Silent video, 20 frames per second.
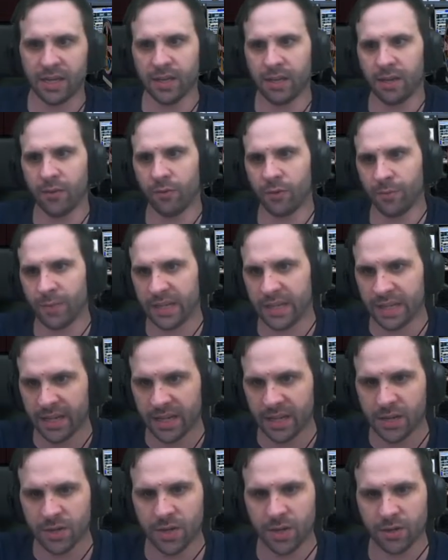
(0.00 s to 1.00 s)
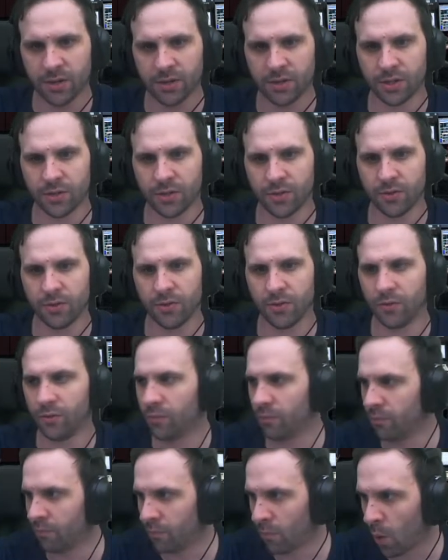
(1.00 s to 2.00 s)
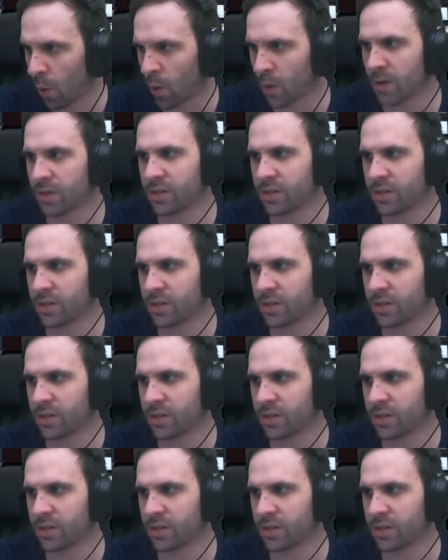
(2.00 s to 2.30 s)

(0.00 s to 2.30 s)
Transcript: it would be easier to do more